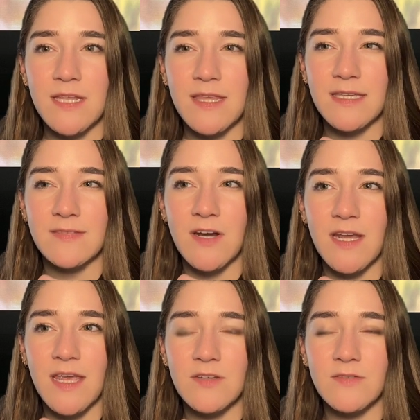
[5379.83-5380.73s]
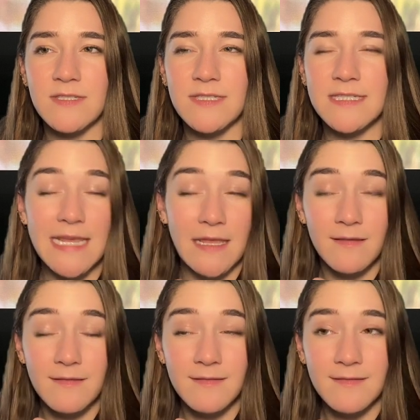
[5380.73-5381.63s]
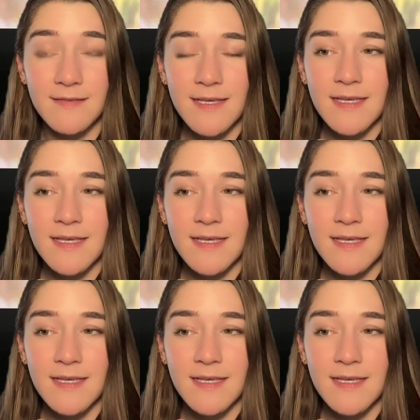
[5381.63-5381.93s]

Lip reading: which I think is very interesting.